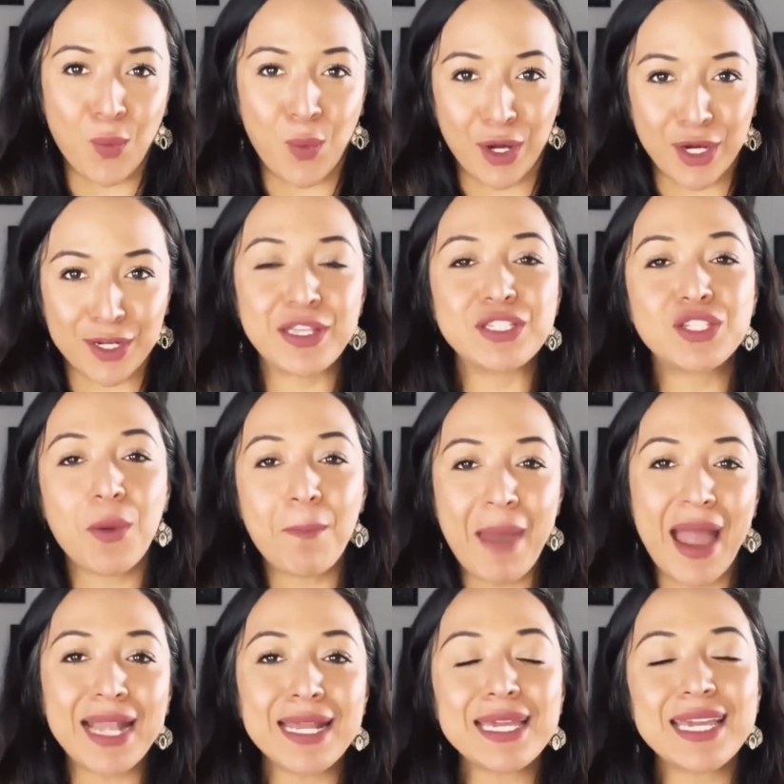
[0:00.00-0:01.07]
work.
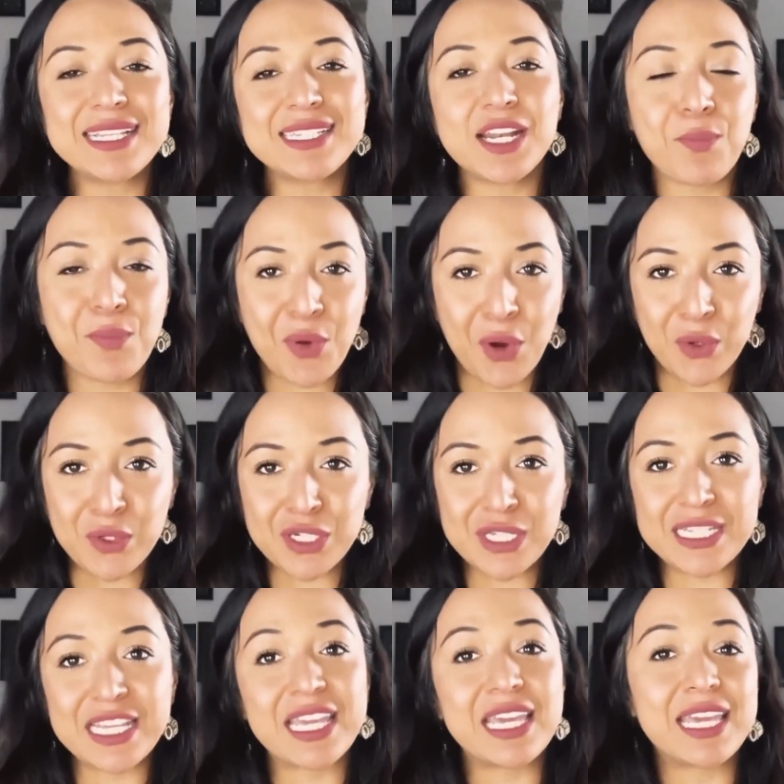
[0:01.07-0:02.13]
Somatic is an approach
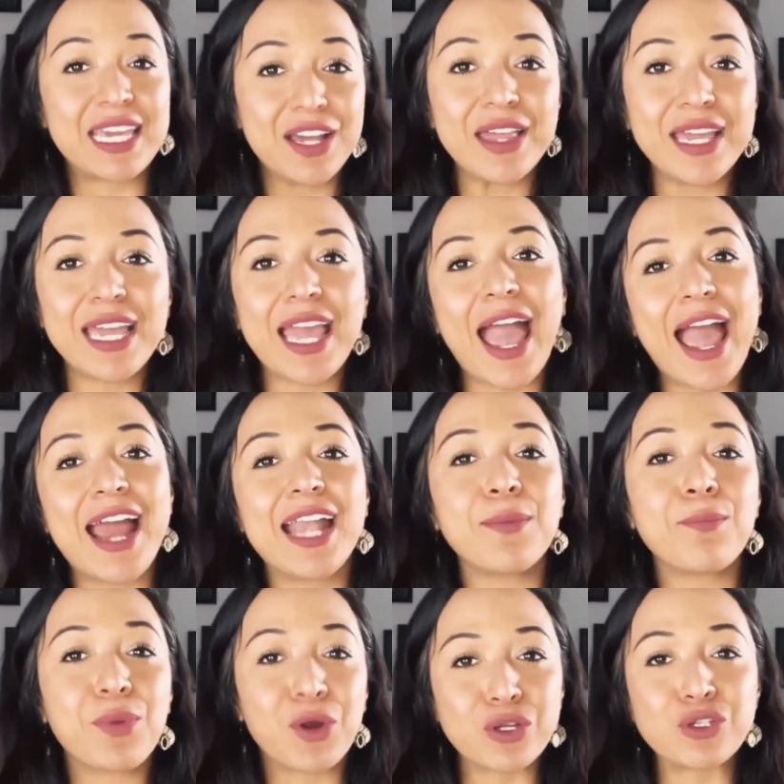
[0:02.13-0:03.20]
to healing
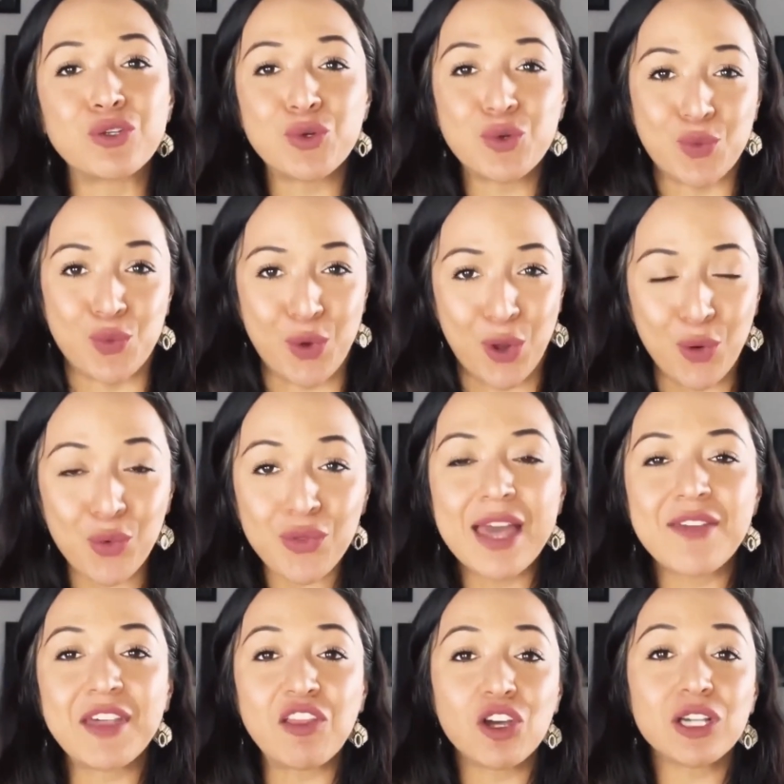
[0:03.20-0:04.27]
and personal growth
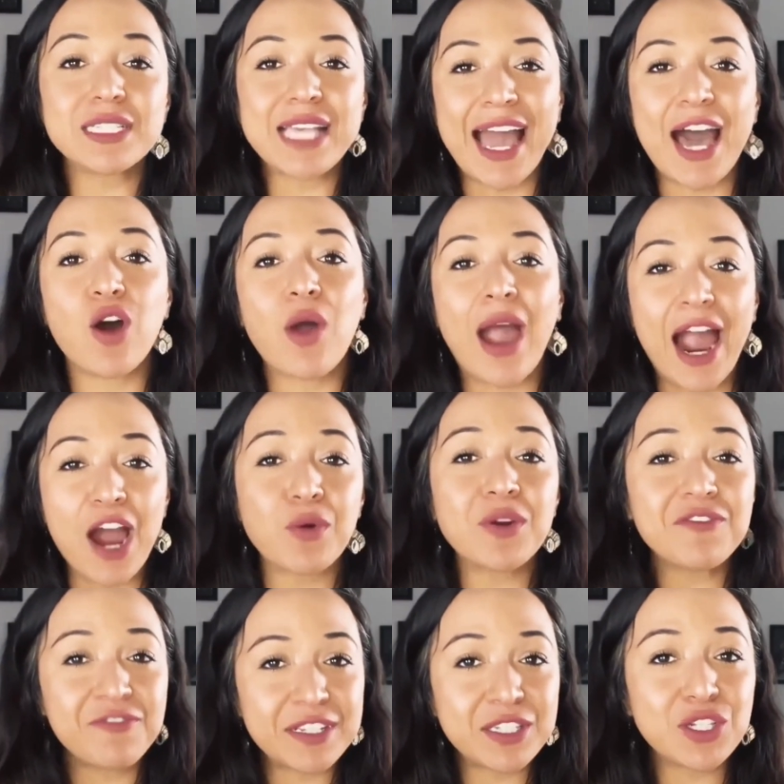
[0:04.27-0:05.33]
that looks how our
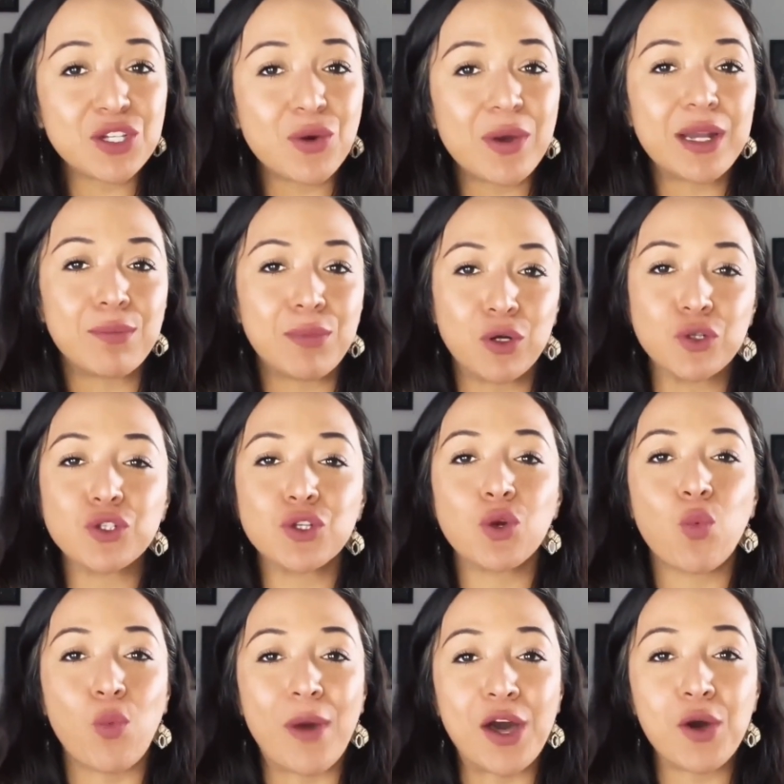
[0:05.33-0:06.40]
physical and
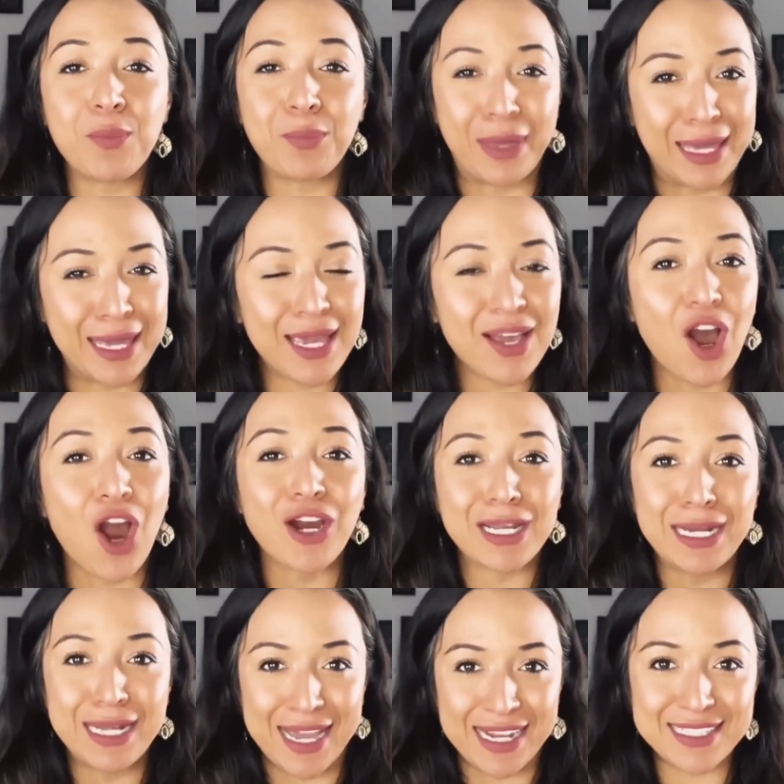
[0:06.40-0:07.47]
emotional well-being are
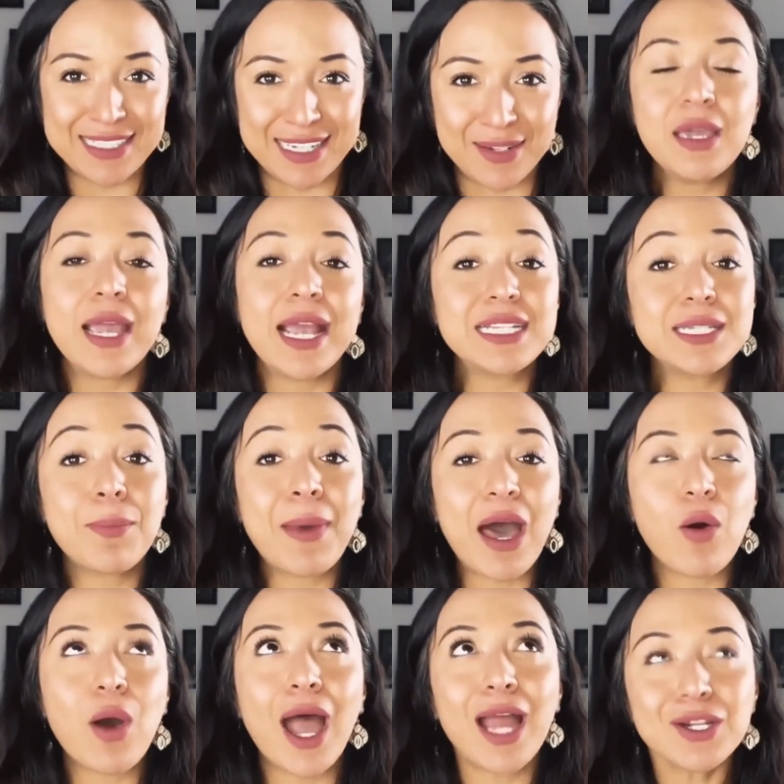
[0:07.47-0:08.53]
connected. It's
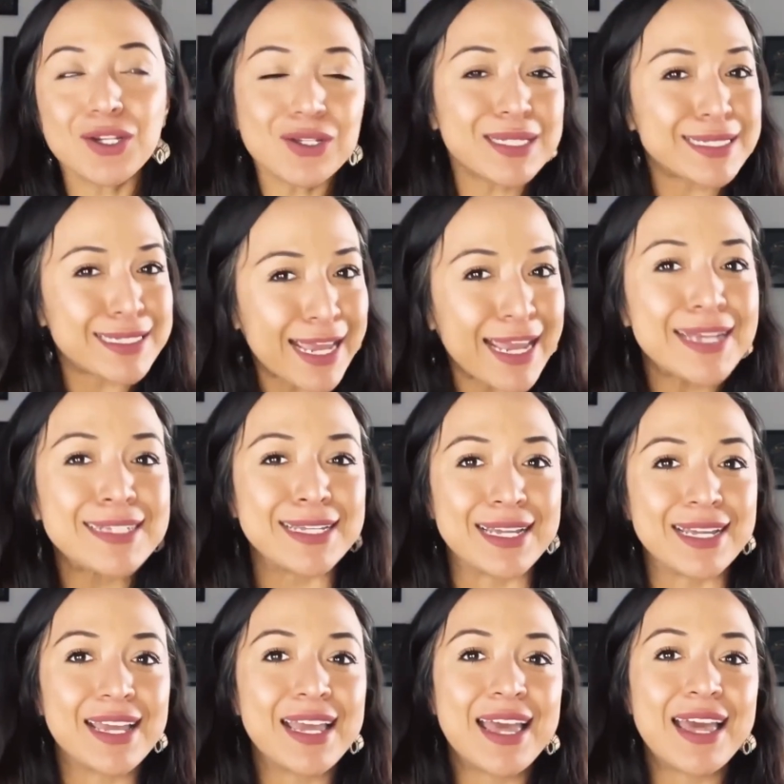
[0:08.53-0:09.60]
about
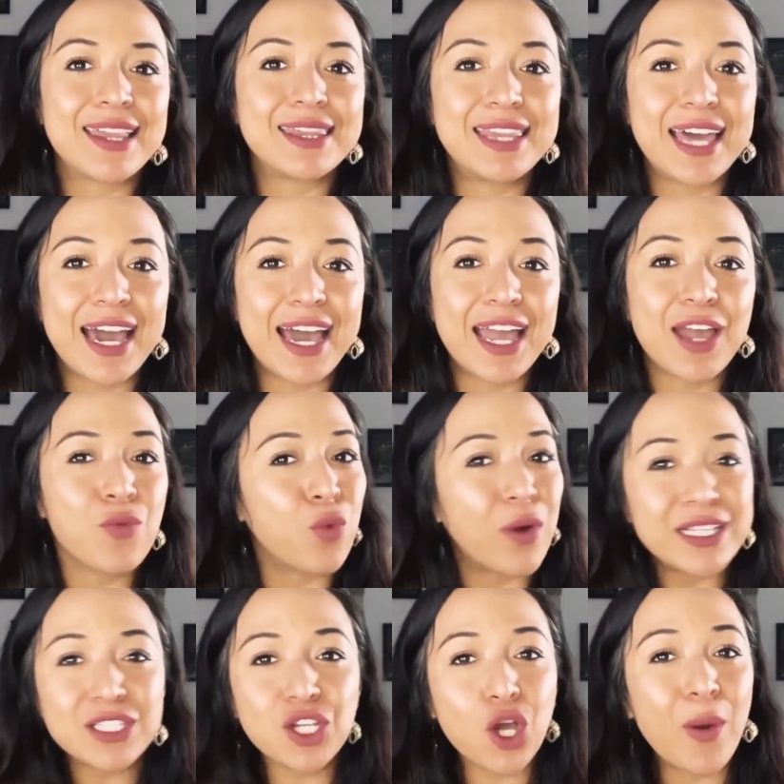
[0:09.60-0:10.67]
understanding that
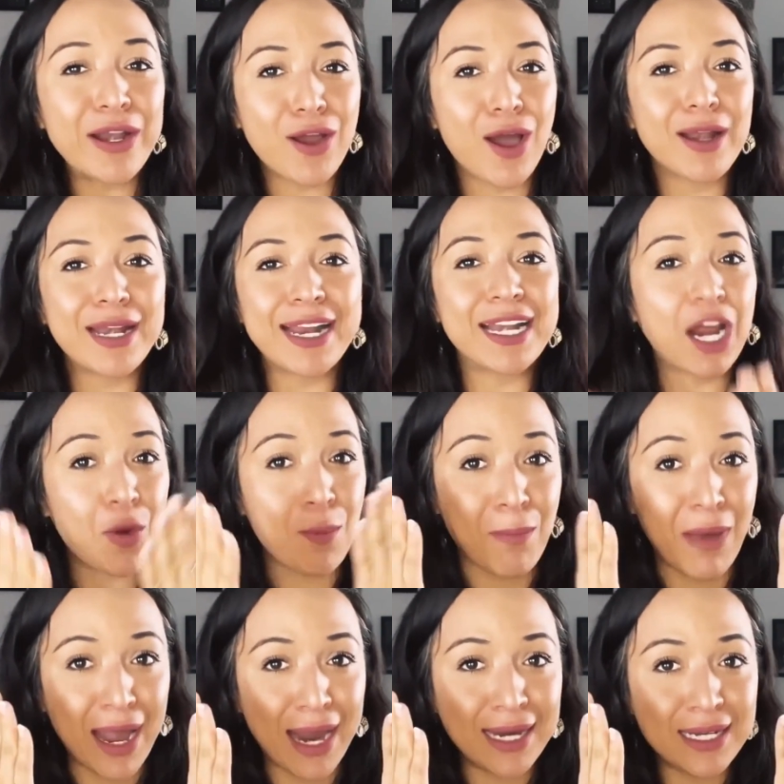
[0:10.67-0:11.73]
what's going on in our
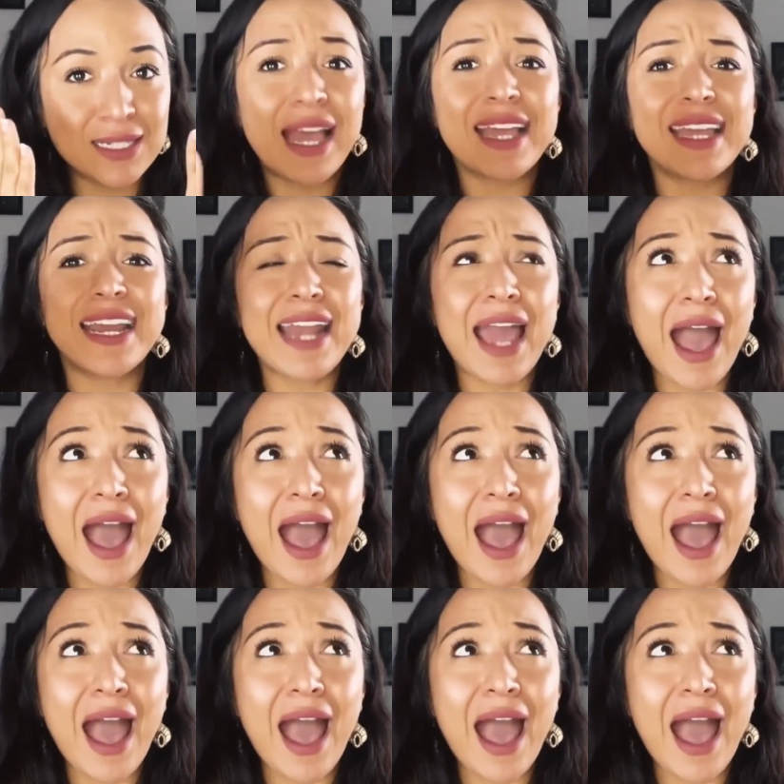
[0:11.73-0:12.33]
minds can